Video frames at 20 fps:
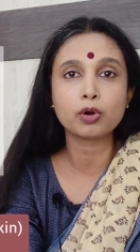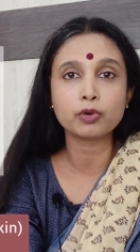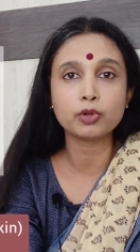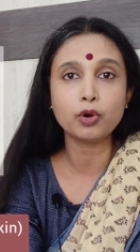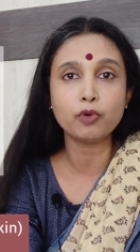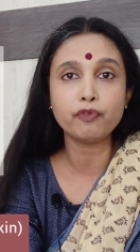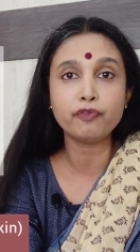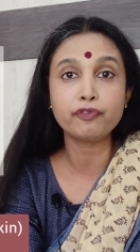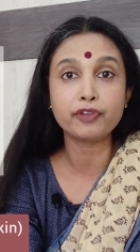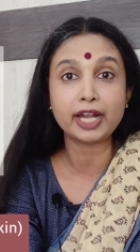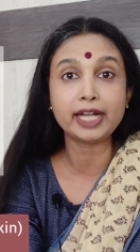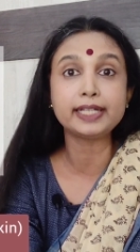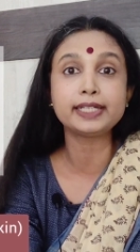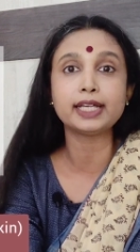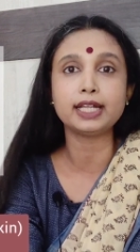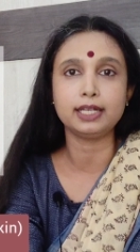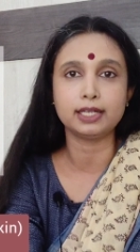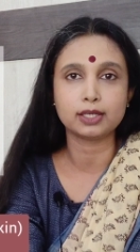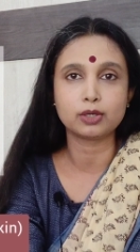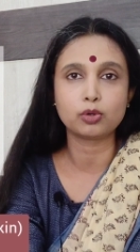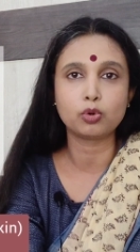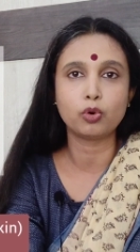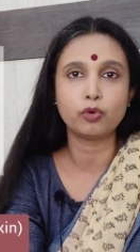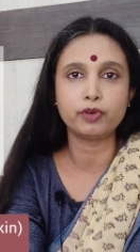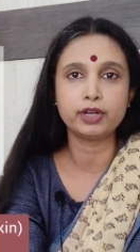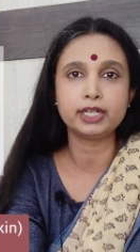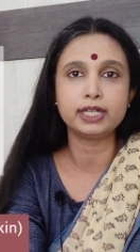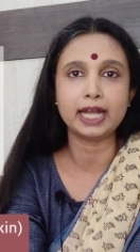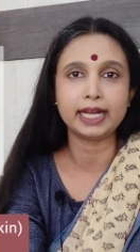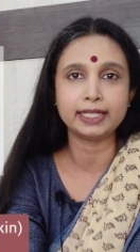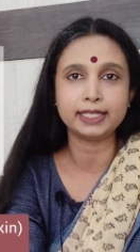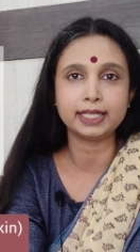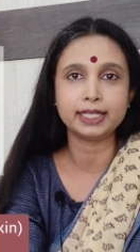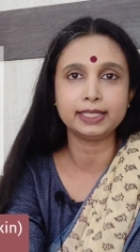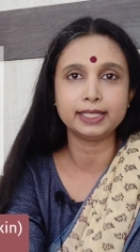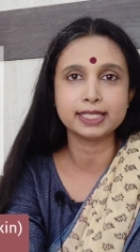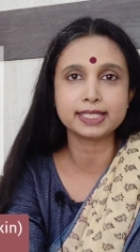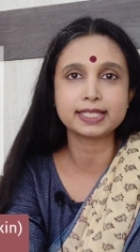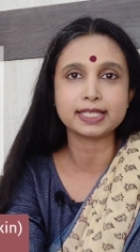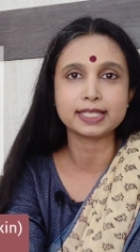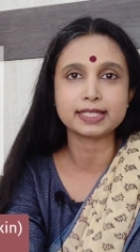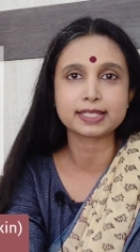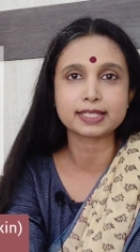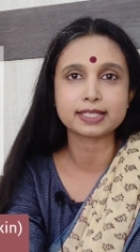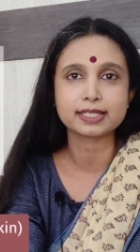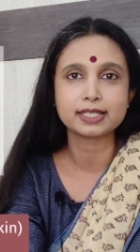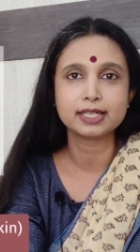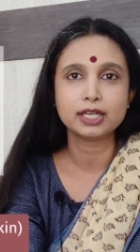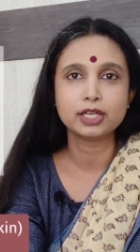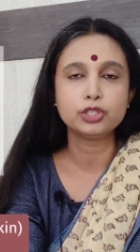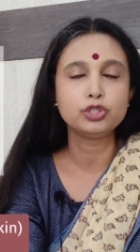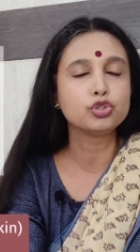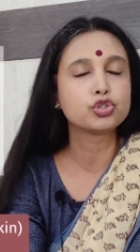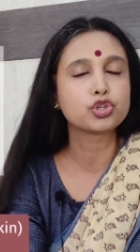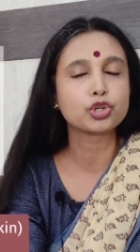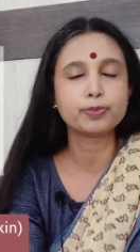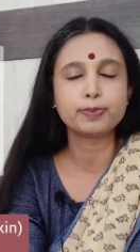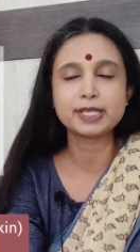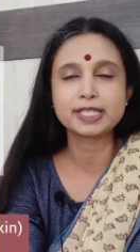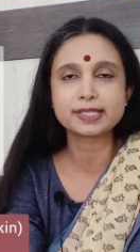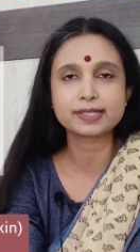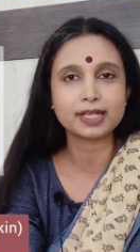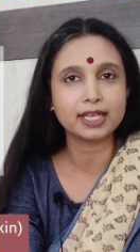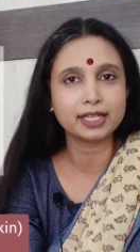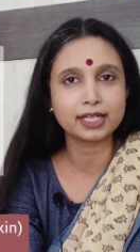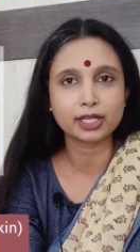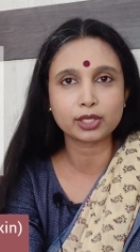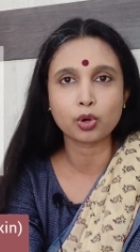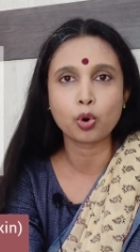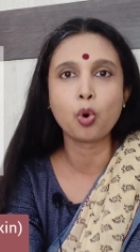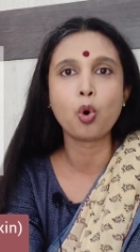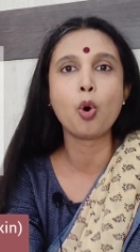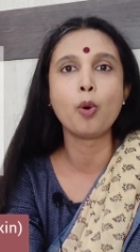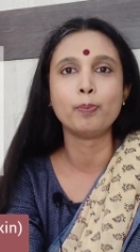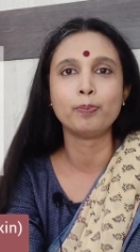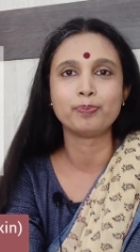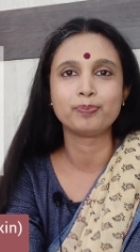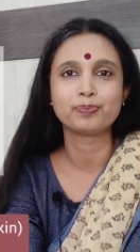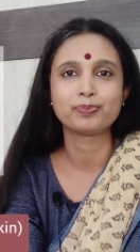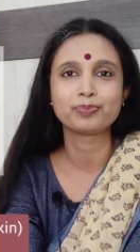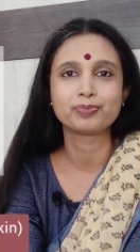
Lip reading: you know, fatal COVID-19 disease, you should be staying at home.